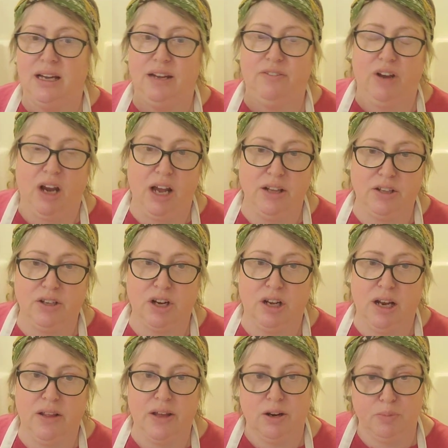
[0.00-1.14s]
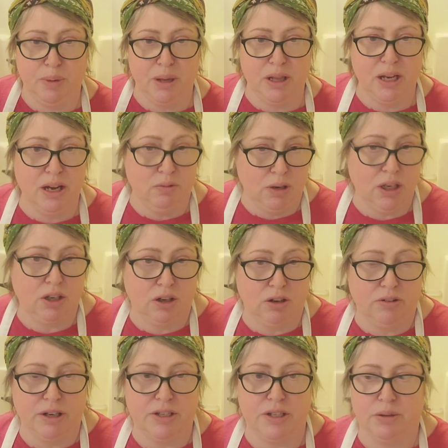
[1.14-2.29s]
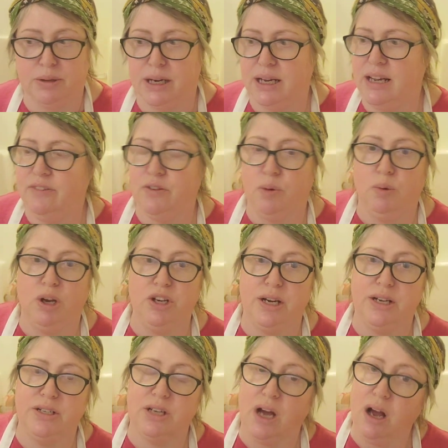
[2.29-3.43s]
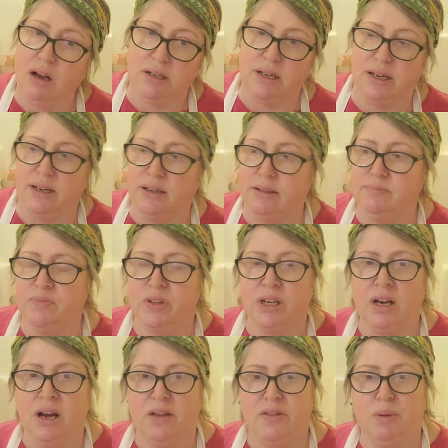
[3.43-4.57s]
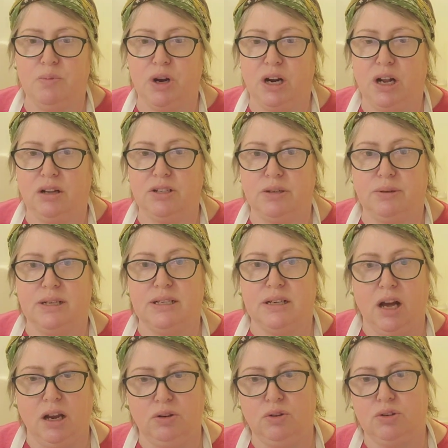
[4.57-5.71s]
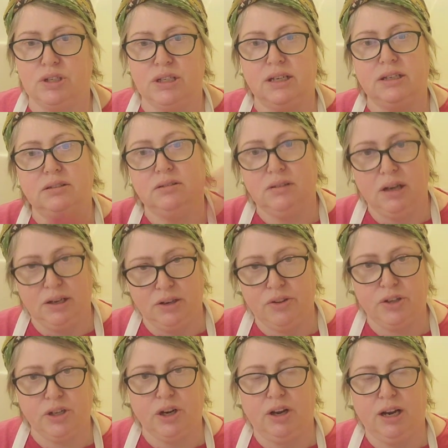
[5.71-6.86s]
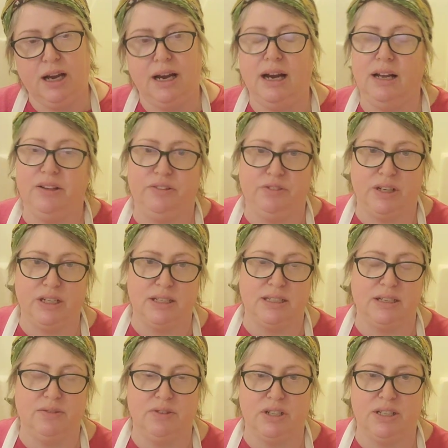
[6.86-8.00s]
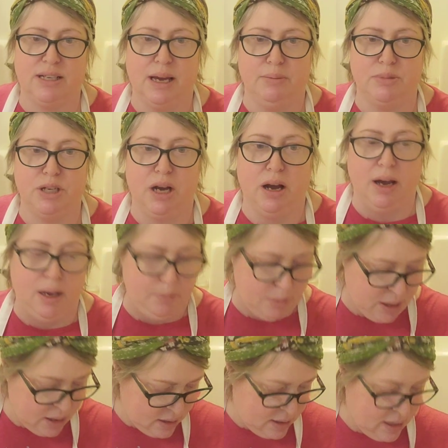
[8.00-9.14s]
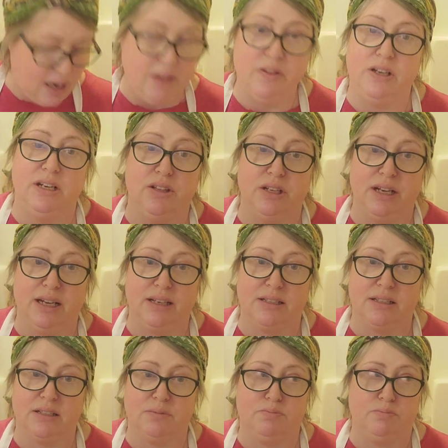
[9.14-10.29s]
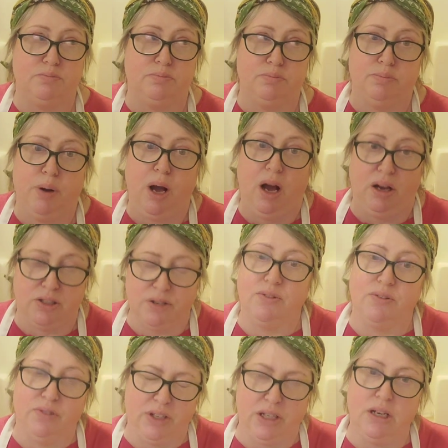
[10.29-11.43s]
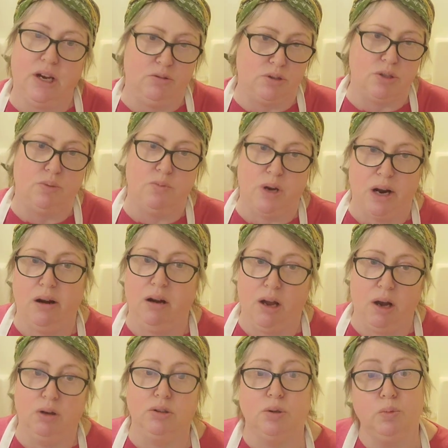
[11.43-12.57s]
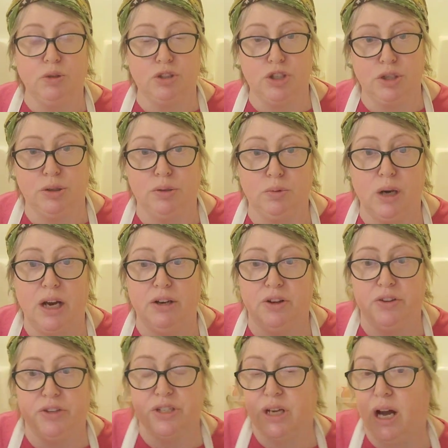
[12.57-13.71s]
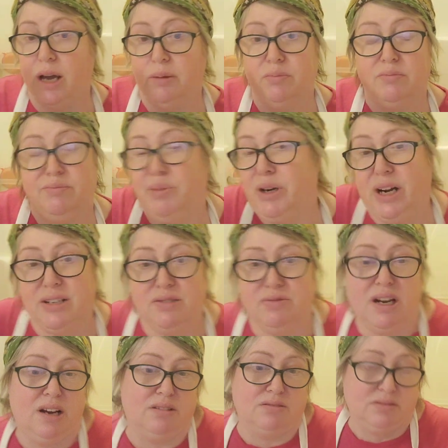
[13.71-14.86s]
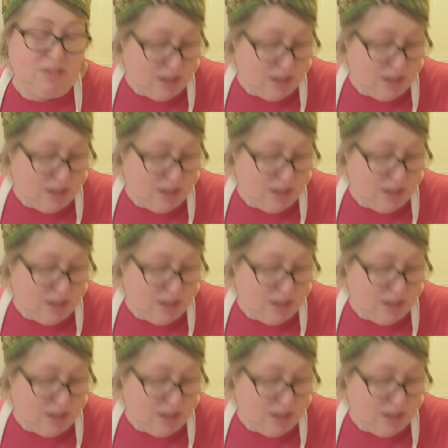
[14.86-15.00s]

If I like the colour, that'll be the only colour I do her. If I want her darker, then what I'll do is I'll order another collar and the fixative at the same time and then in the next part of the video somewhere along we'll do another dye but I don't know